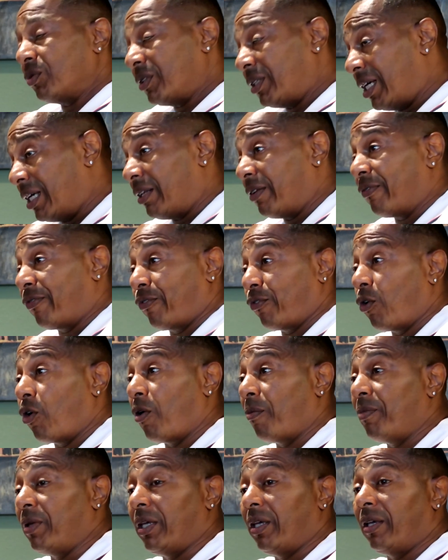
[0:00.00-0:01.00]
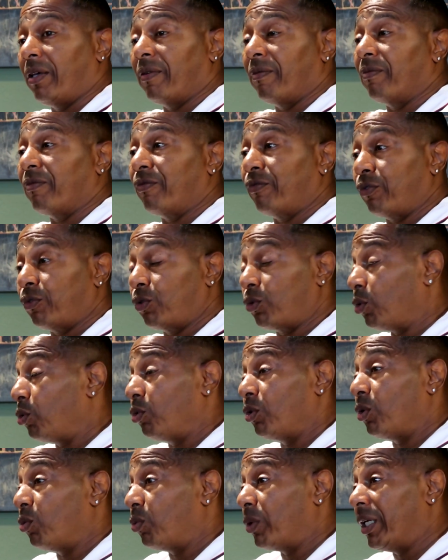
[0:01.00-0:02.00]
getting for me
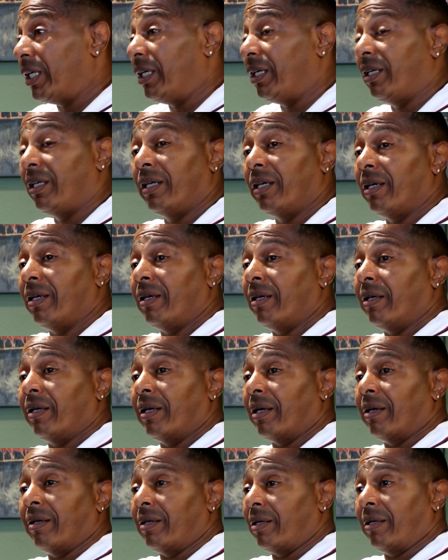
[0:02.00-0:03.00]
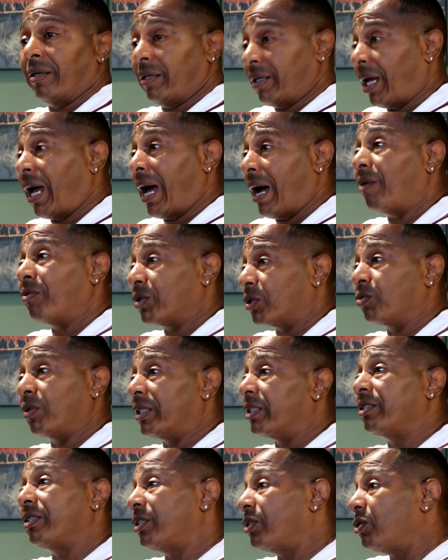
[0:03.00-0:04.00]
through the weed, I was
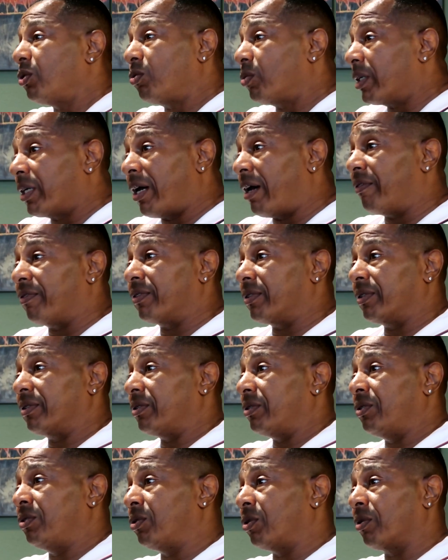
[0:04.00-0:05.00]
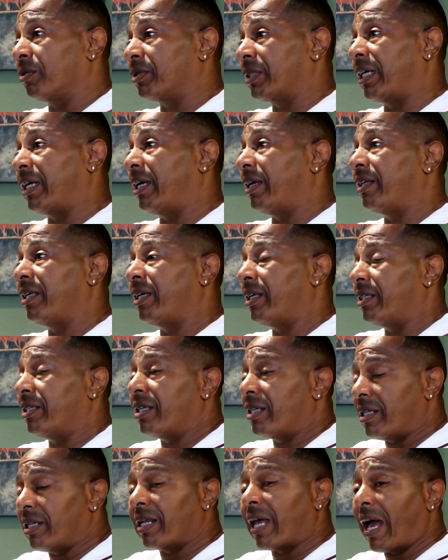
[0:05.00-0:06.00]
willing to do whatever. You know what I'm saying?
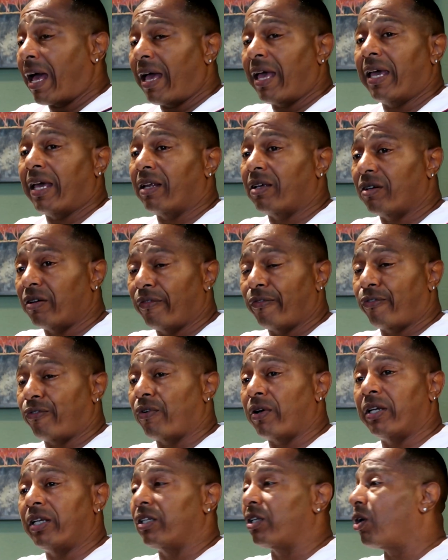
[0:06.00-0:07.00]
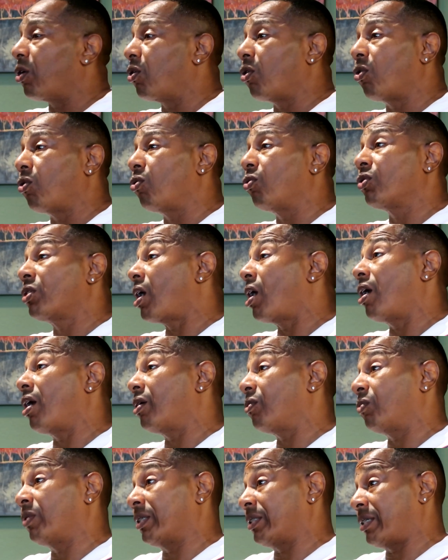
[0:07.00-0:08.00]
And, and I had confronted the whole
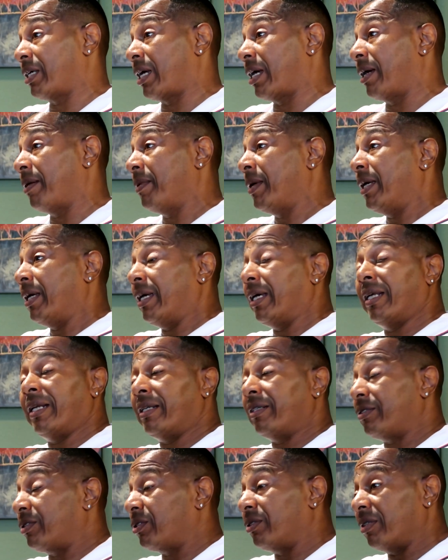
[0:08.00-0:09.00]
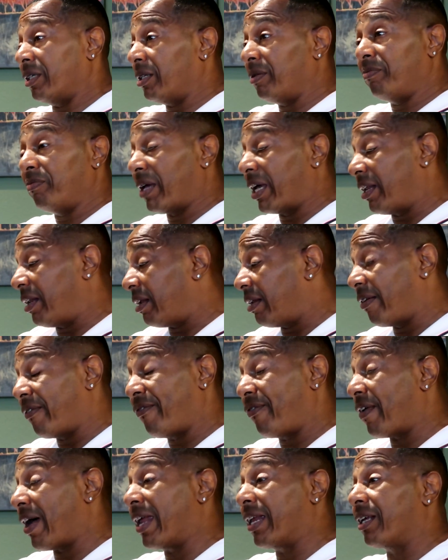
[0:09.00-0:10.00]
yard one time and, and made it
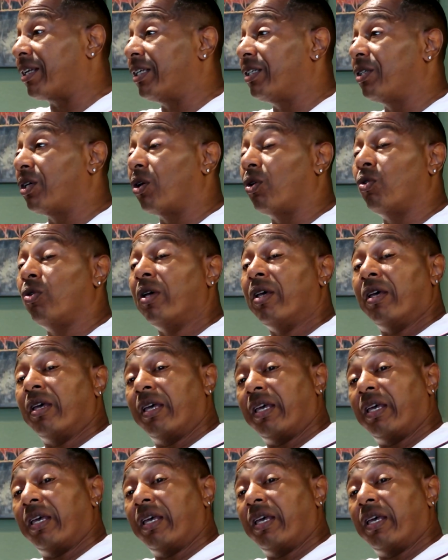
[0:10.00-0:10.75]
emphatically known